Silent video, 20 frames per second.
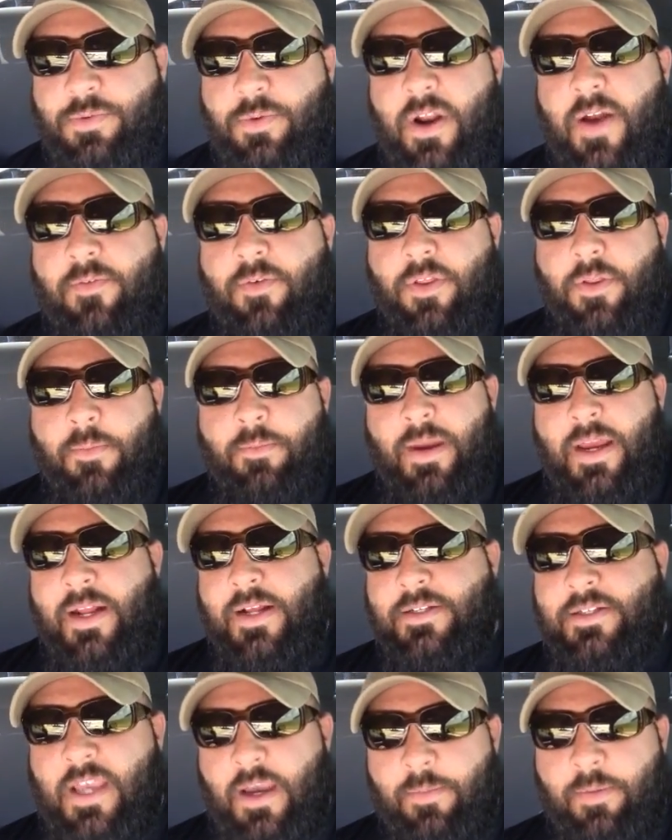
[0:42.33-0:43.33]
Whenever the meet
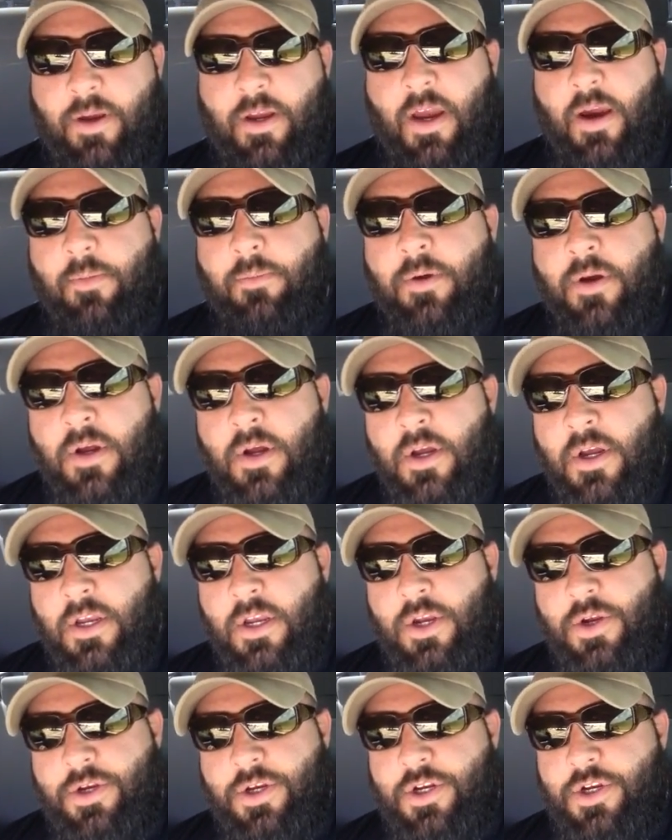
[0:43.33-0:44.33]
is coming up,
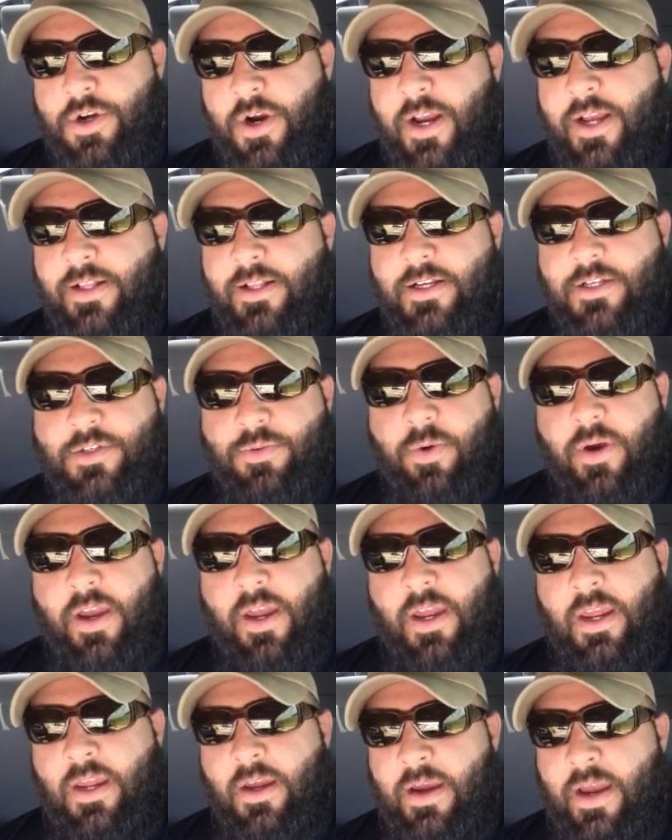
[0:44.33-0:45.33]
you should train this
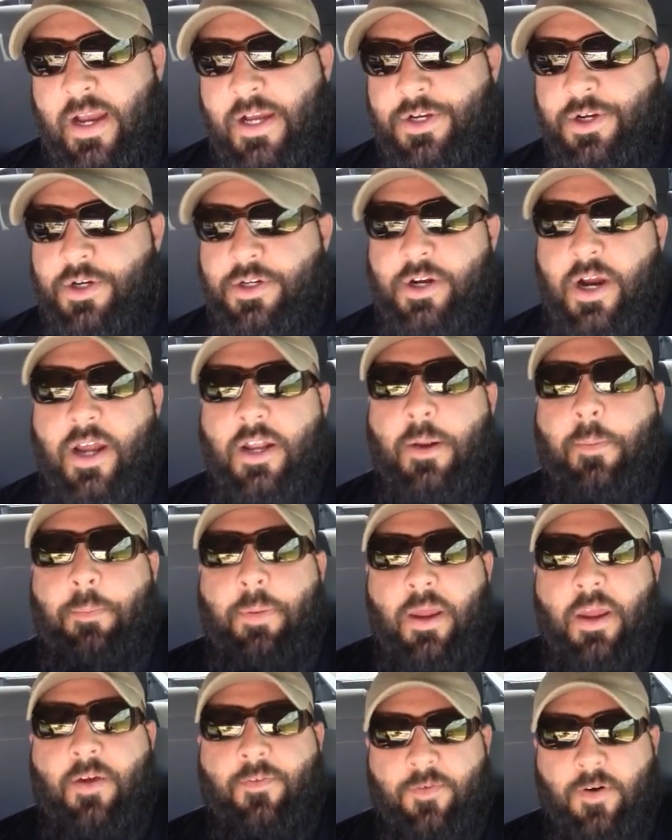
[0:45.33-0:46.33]
way as you're trying to
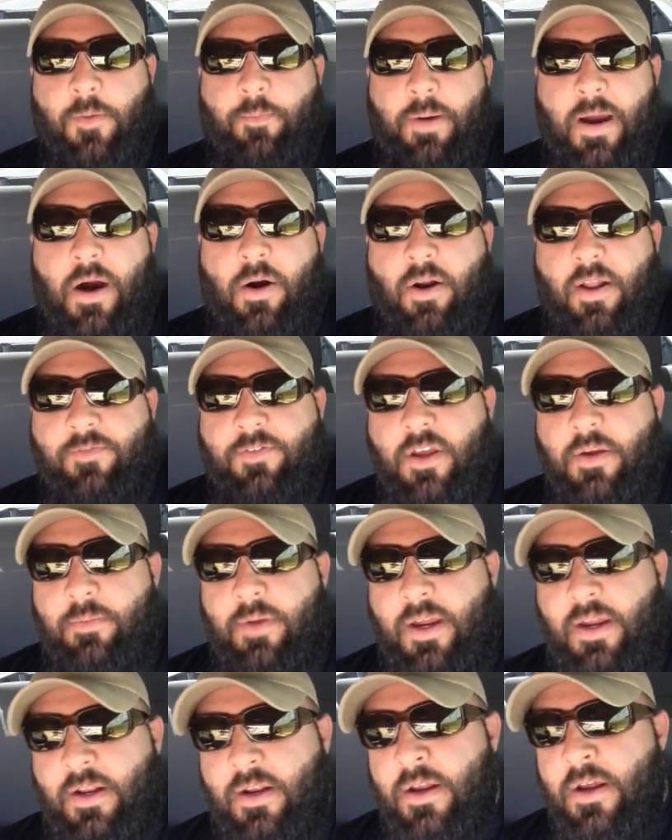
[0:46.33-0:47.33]
peak for a powerlifting
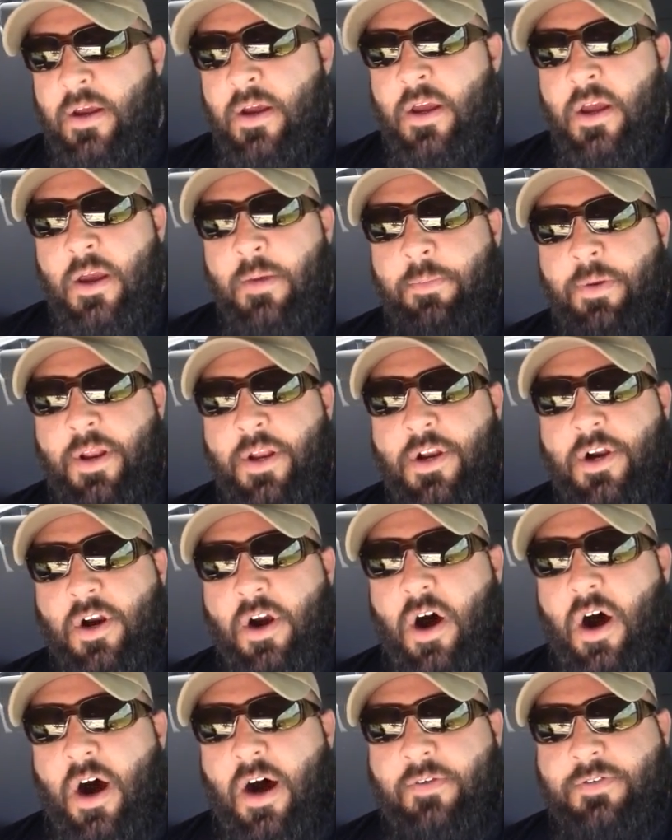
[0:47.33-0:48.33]
meet. But in
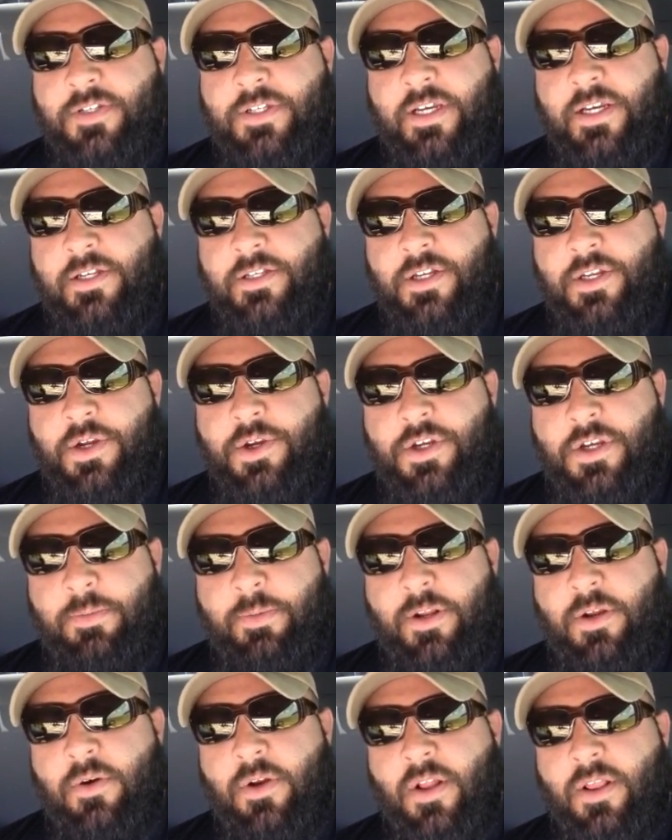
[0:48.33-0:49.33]
your off season, you should
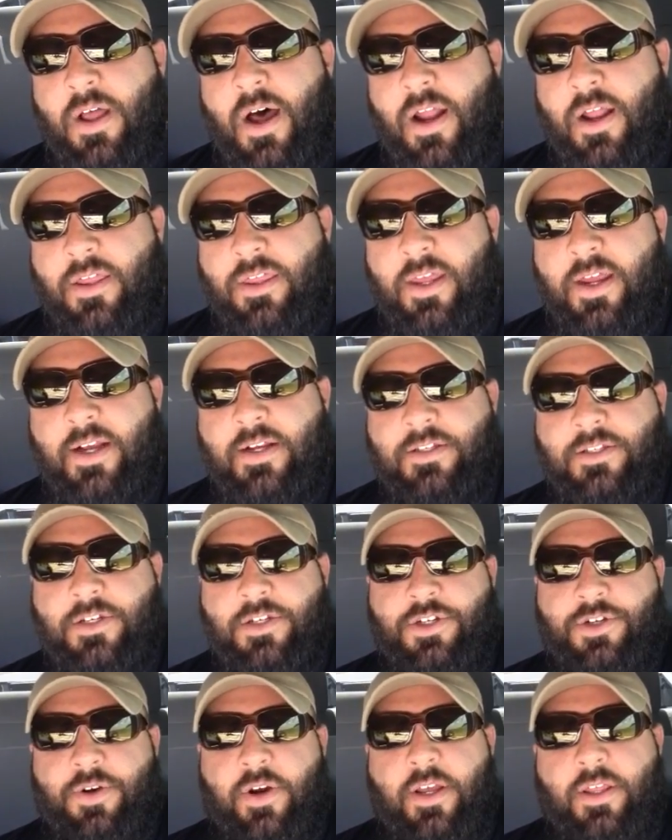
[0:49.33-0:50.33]
be doing a lot of things
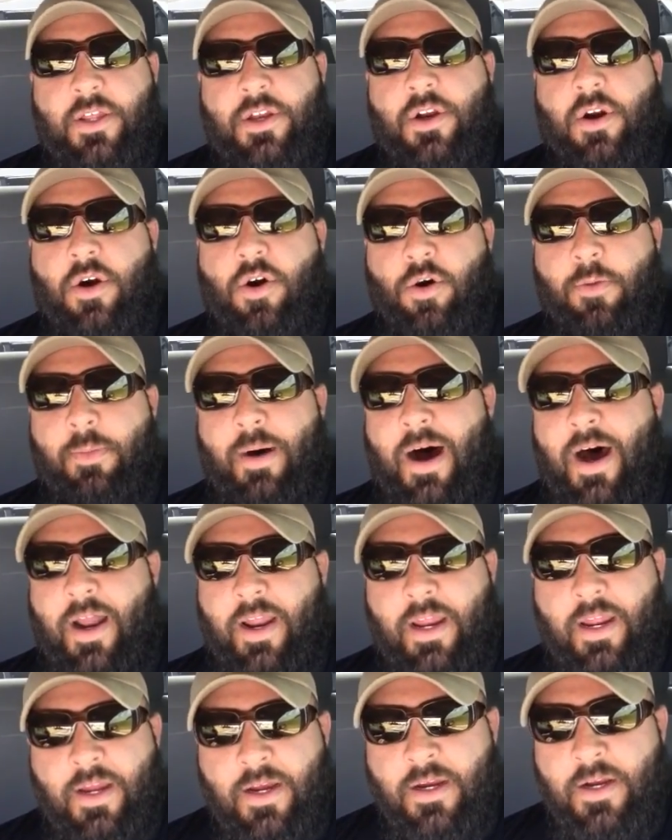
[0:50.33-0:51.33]
to strengthen your whole
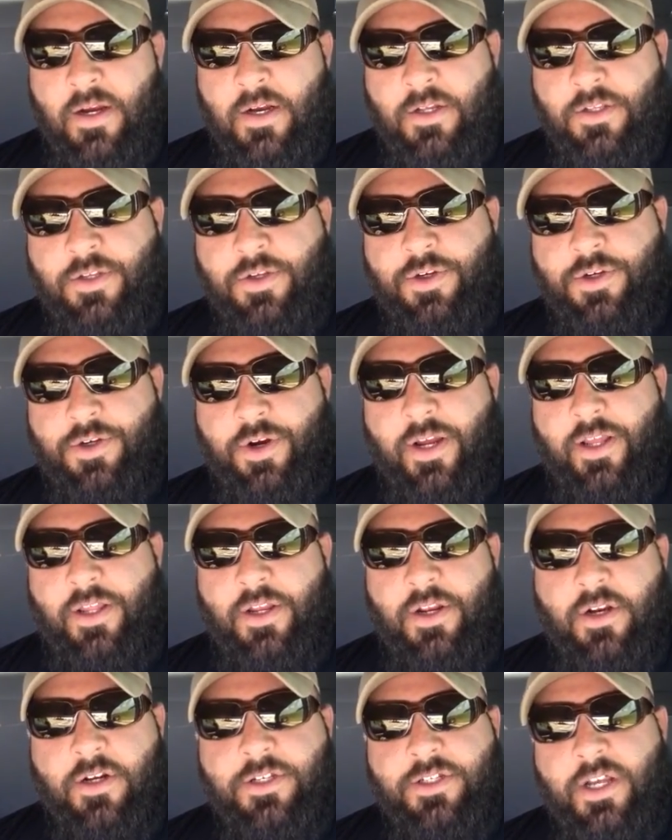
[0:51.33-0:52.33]
body, to
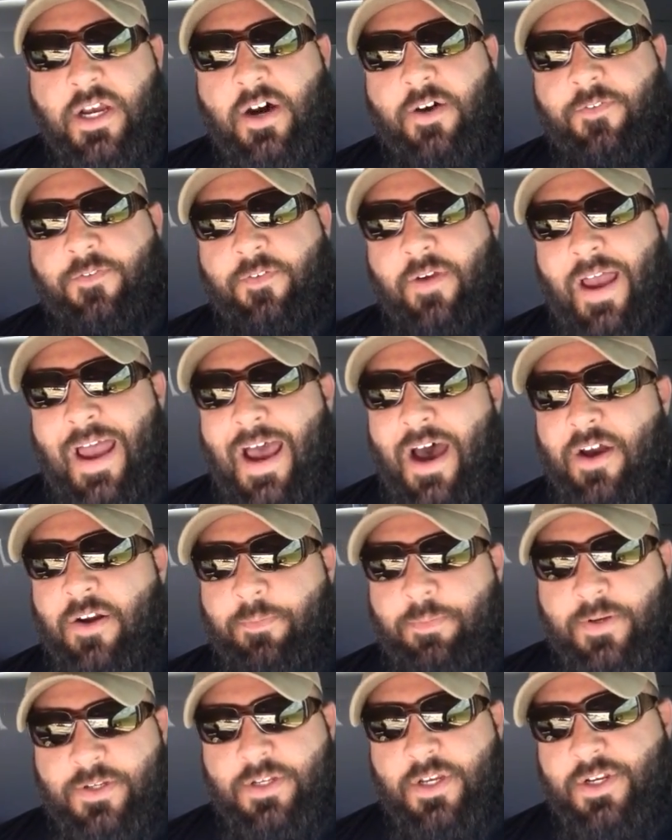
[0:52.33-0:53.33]
strengthen yourself out
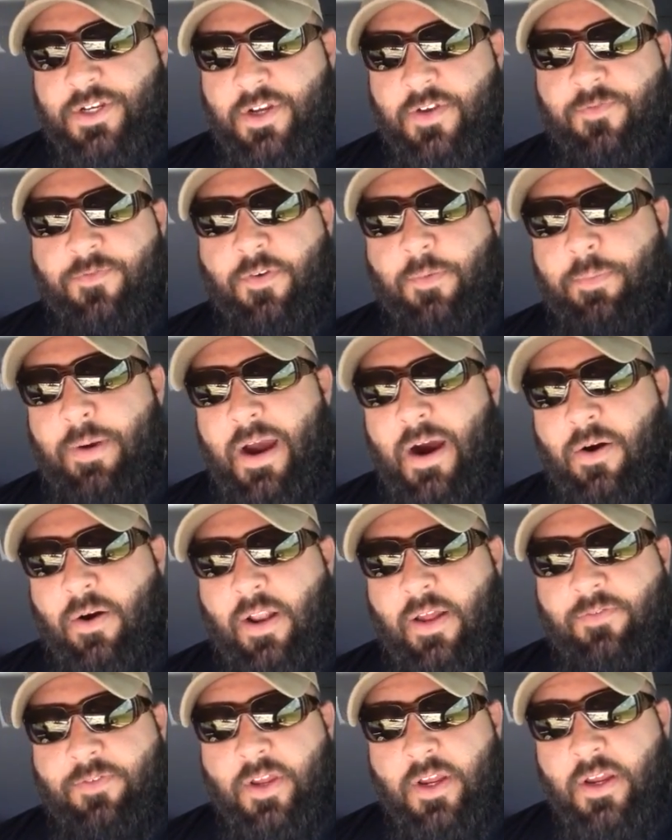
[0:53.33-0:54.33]
of position for
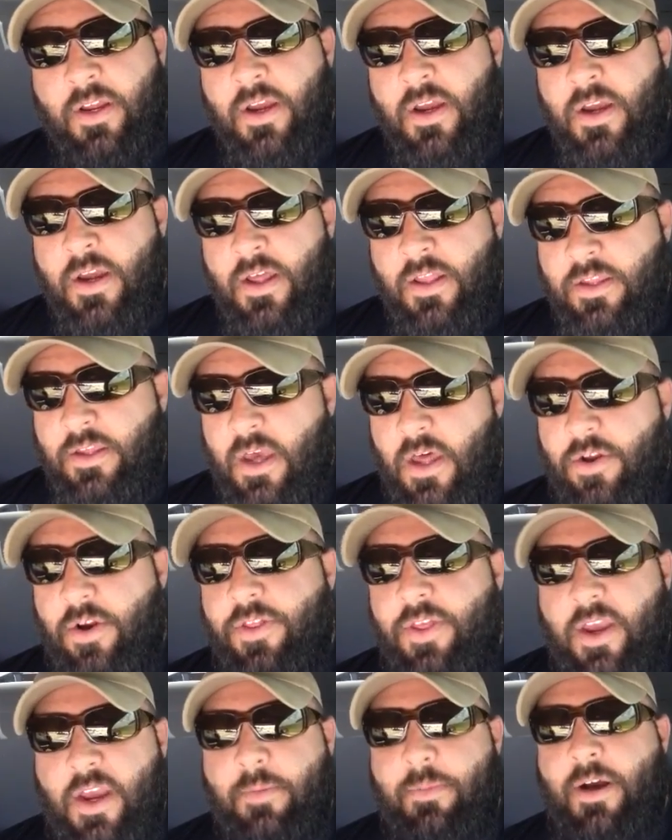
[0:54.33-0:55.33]
powerlifting. The other
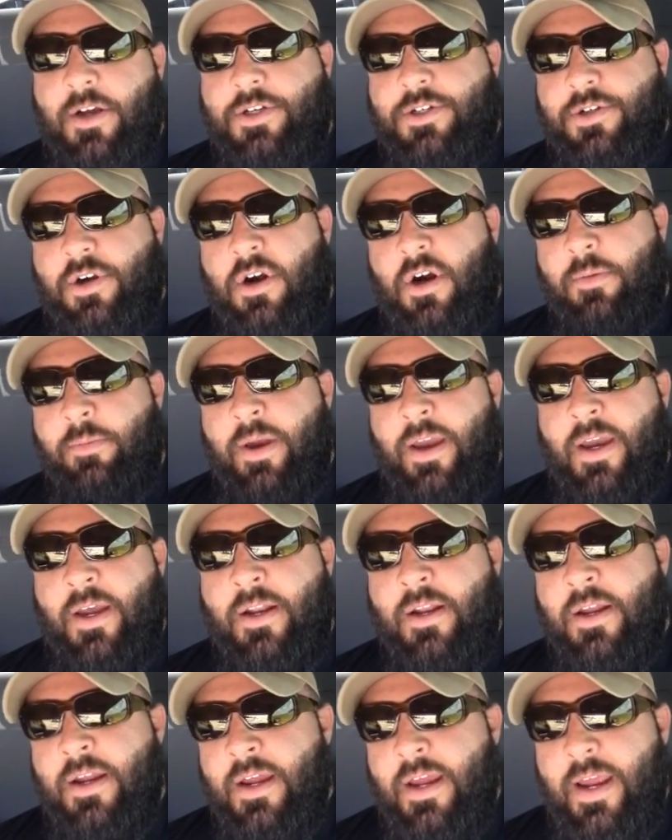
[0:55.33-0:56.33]
thing about
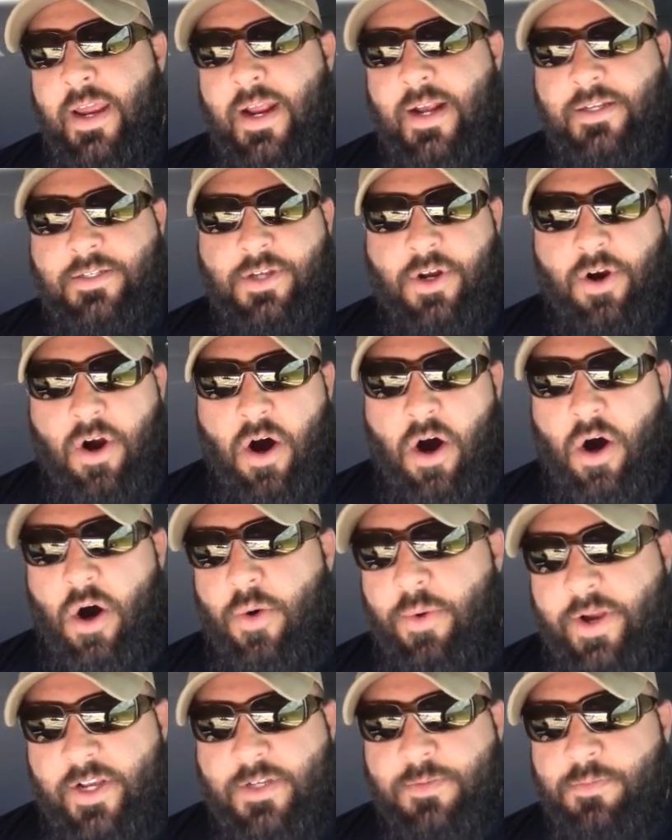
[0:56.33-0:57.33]
strongman is they're
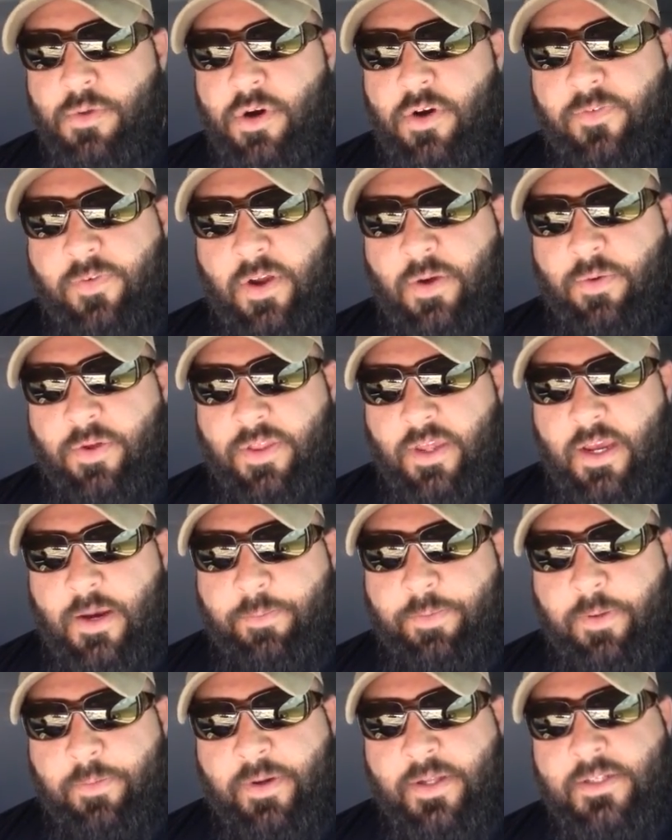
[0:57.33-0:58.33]
always moving with
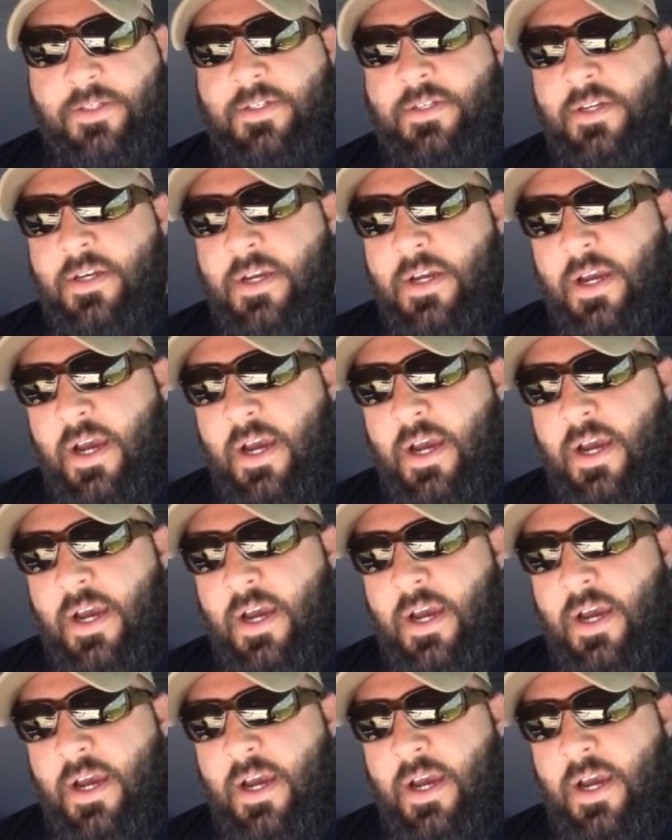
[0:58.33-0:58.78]
implements.